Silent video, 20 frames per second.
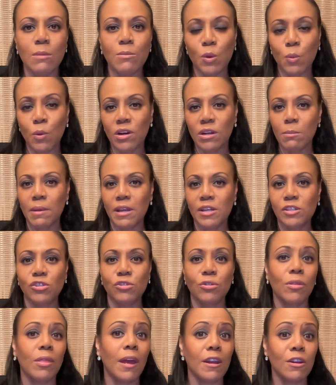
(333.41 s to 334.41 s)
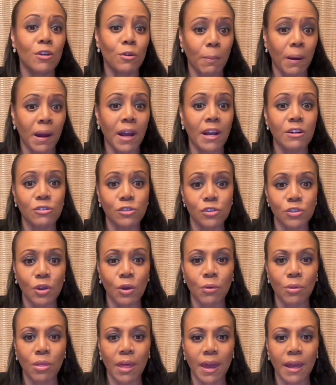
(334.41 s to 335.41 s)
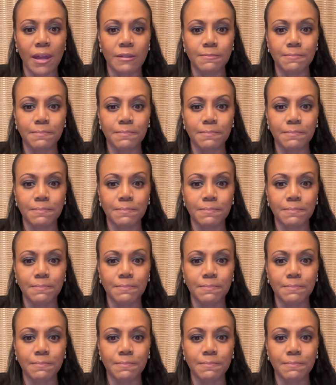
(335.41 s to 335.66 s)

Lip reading: You want to make sure that your buyers know that.